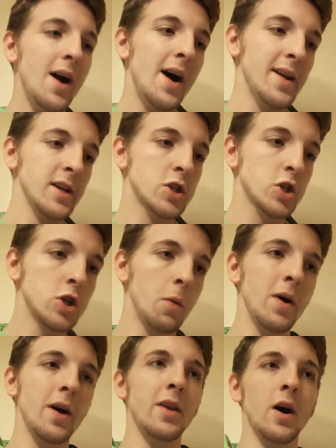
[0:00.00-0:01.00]
and it's
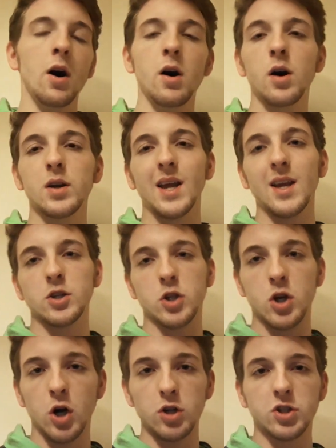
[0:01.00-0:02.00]
something that Ardley has
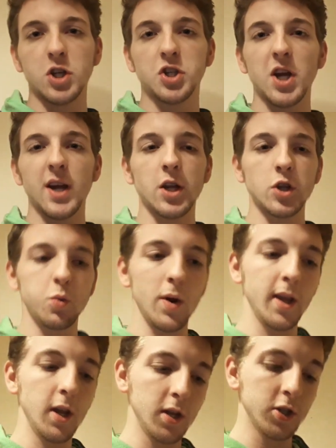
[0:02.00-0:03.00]
got to change
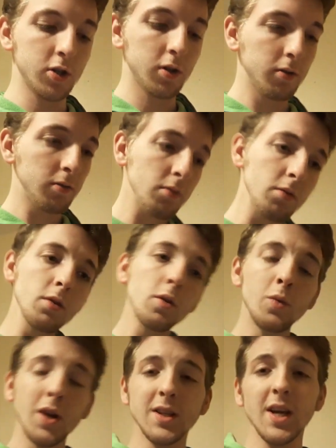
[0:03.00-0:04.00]
when
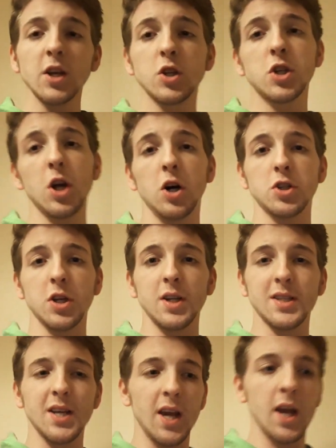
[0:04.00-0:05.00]
he takes charge of
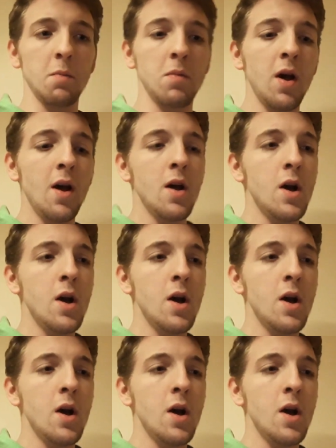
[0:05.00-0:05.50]
the team.